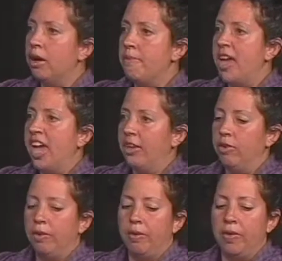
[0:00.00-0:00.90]

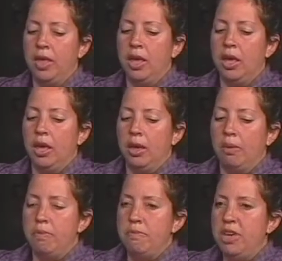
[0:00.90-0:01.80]
Emmanuel,
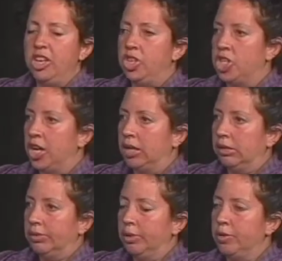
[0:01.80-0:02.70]

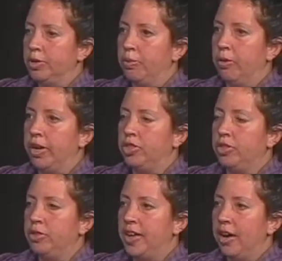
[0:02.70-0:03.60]
Misha, who was born in
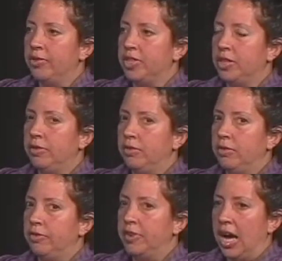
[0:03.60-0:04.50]

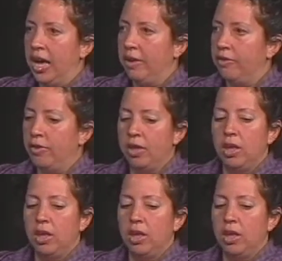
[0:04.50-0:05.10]
2005,